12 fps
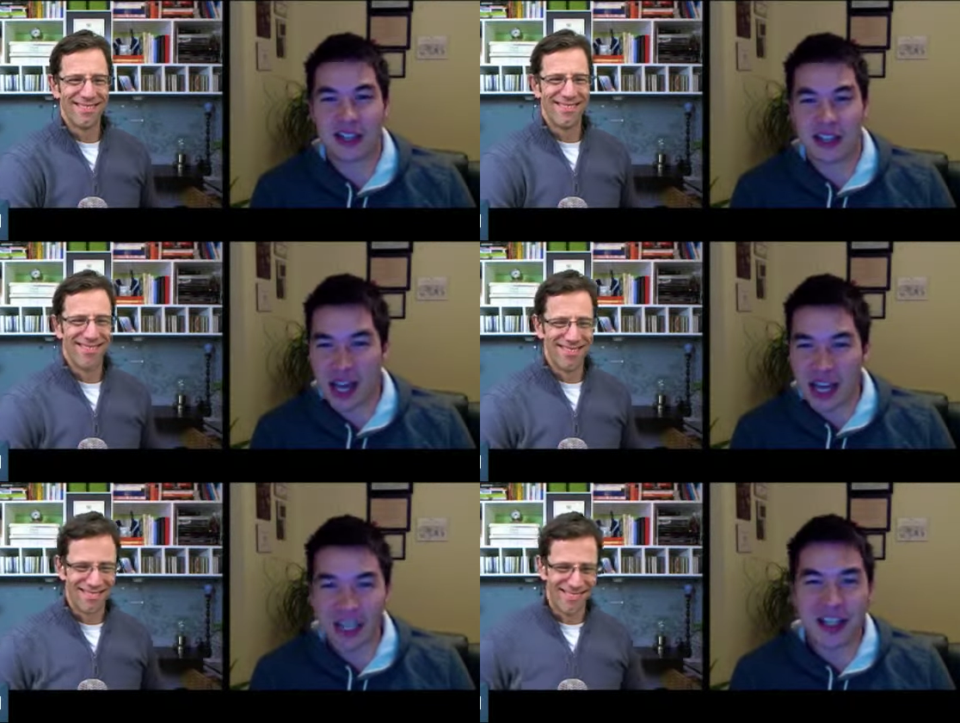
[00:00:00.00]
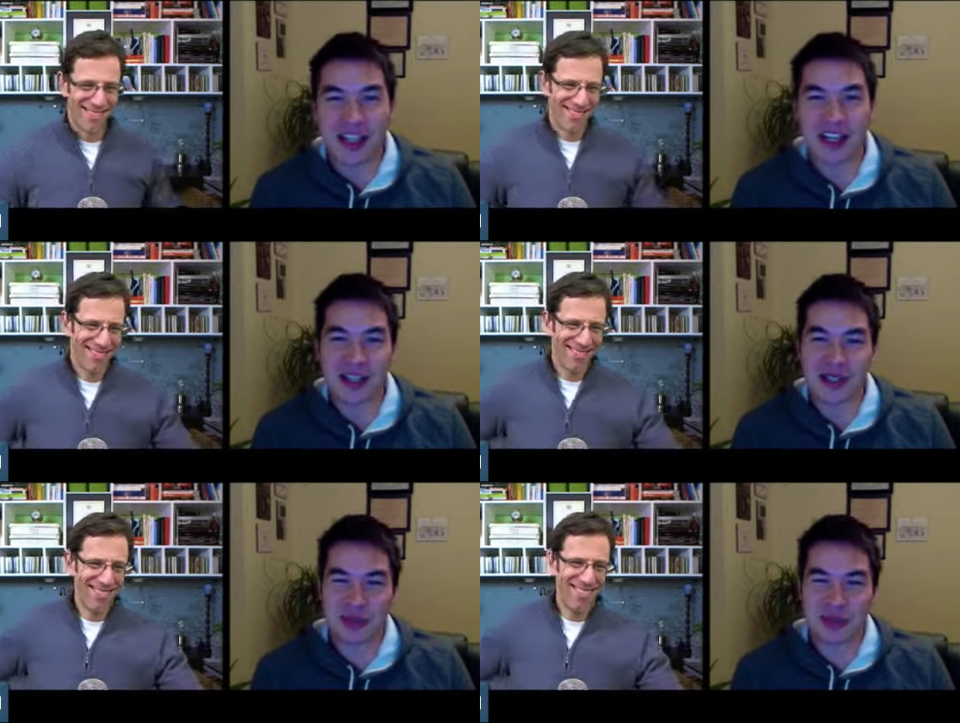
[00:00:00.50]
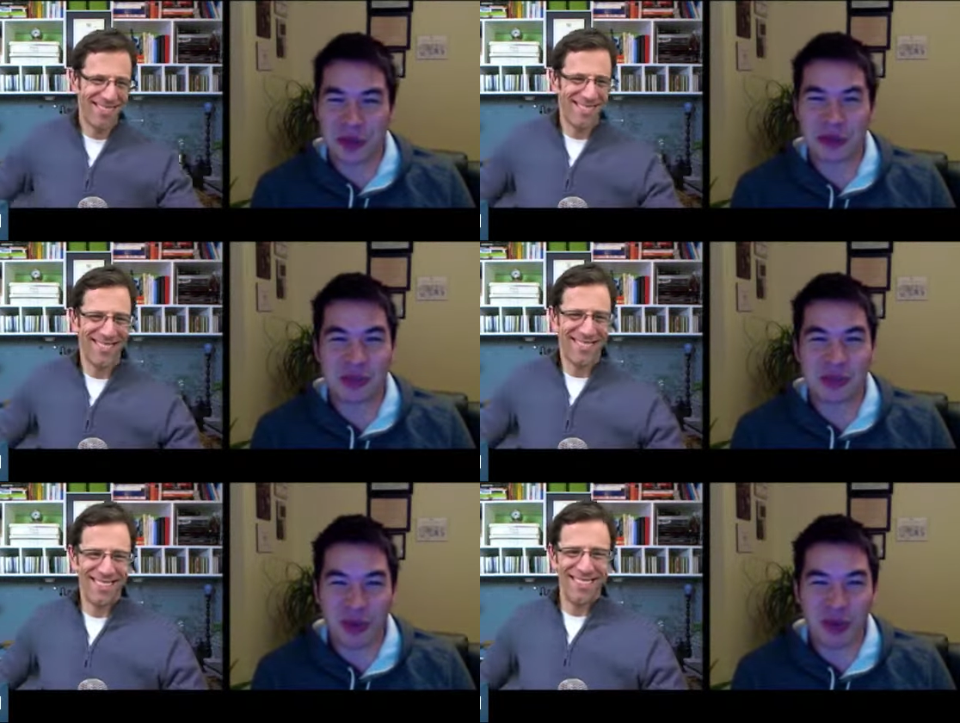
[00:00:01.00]
Speaker 1: the icon is the
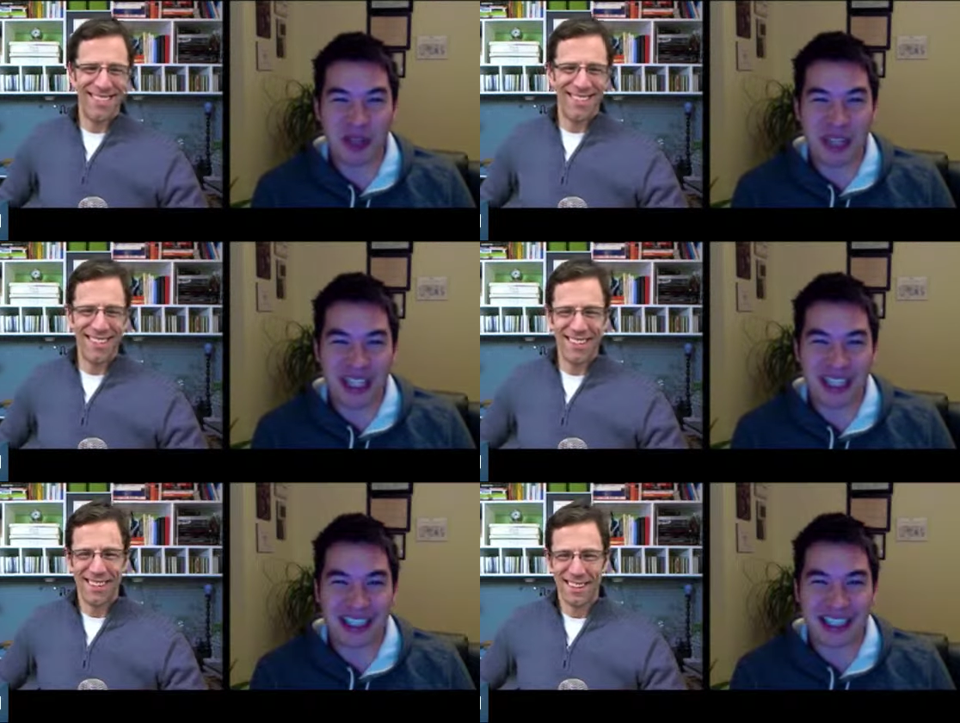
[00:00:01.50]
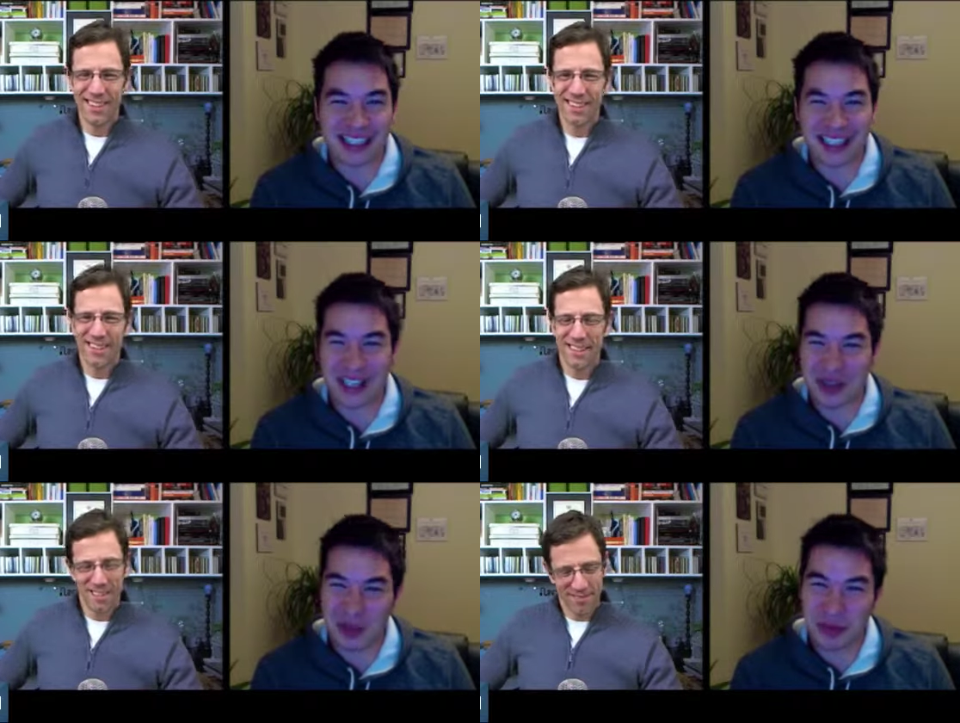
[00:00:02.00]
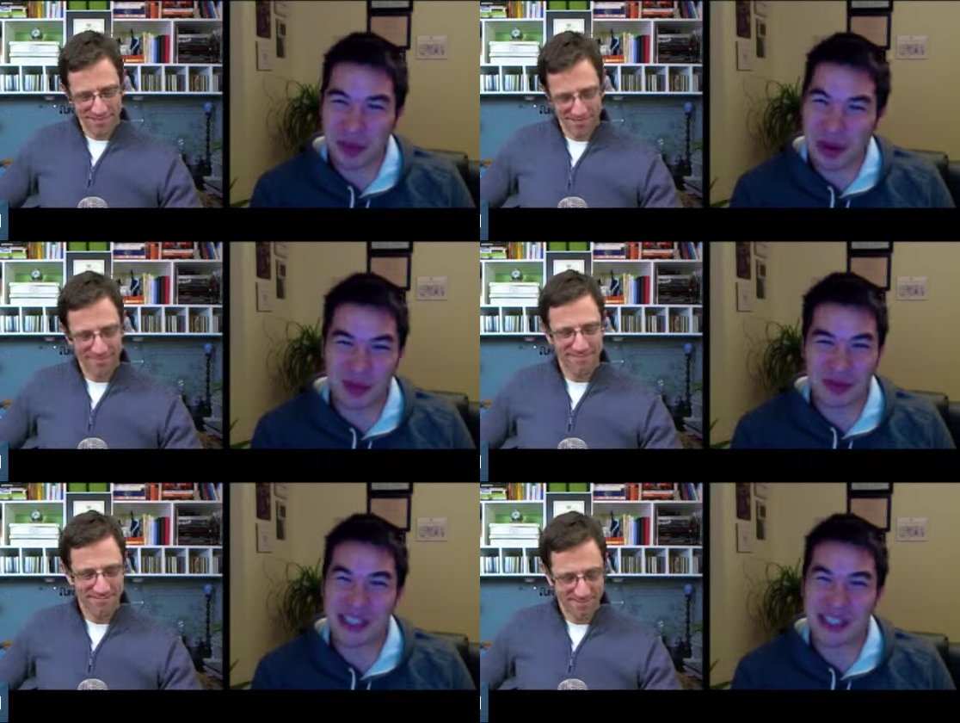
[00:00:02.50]
most important thing that you will
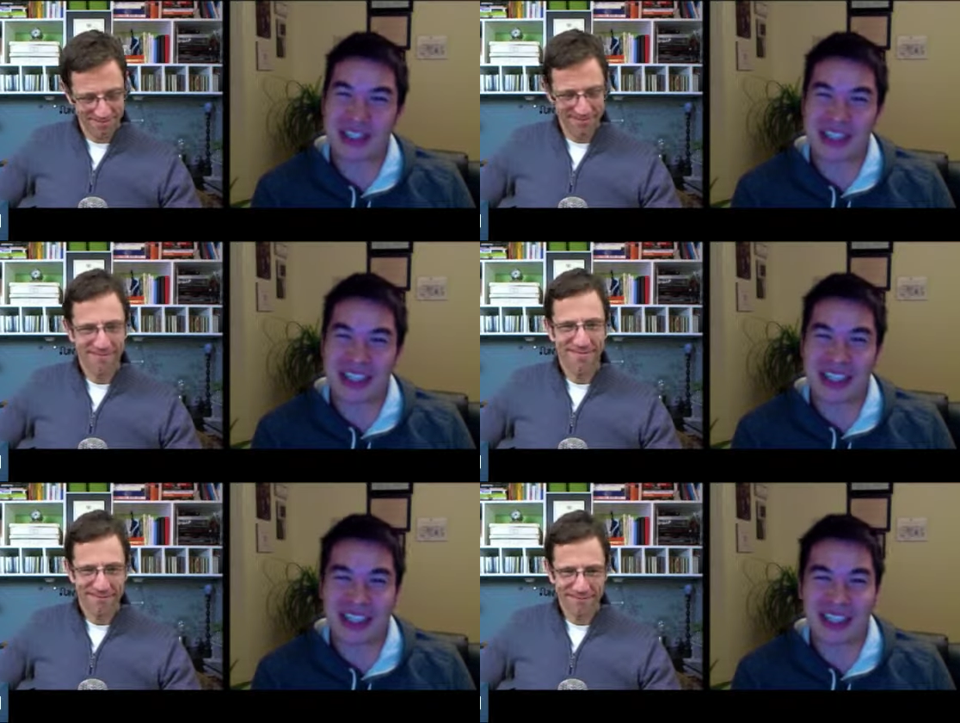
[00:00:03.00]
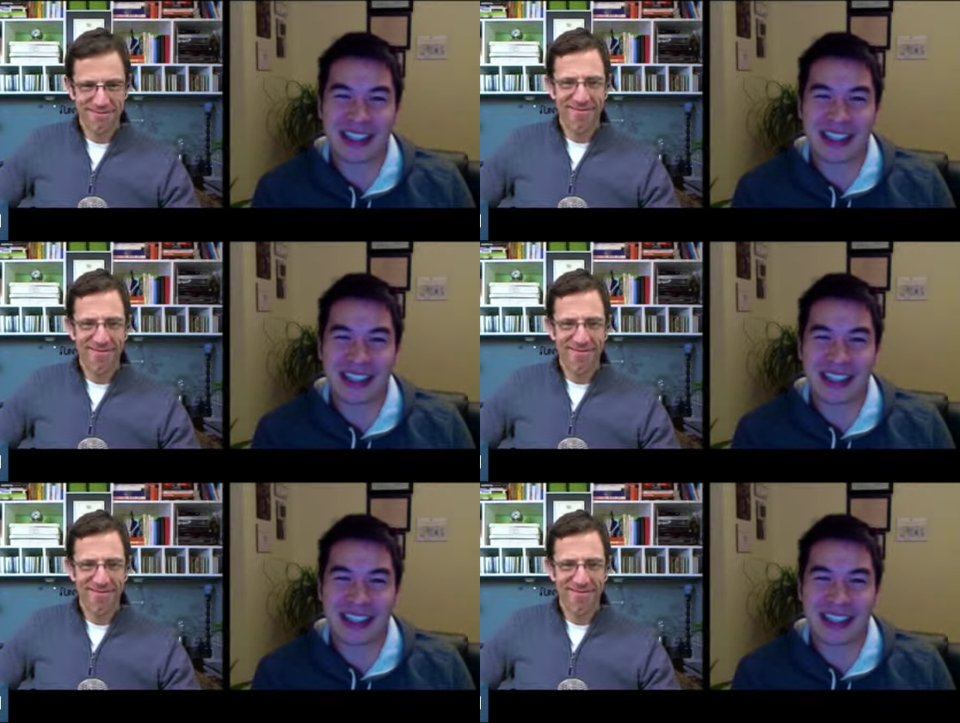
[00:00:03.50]
probably design,